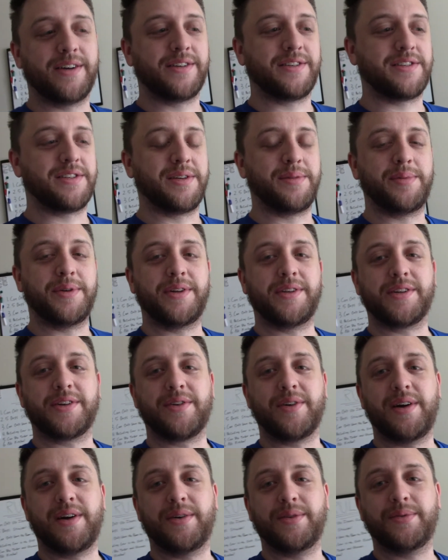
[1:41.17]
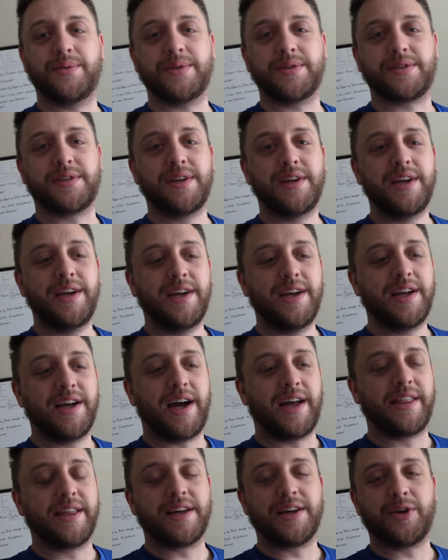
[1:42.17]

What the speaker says: Sleeping on the ground was, I think,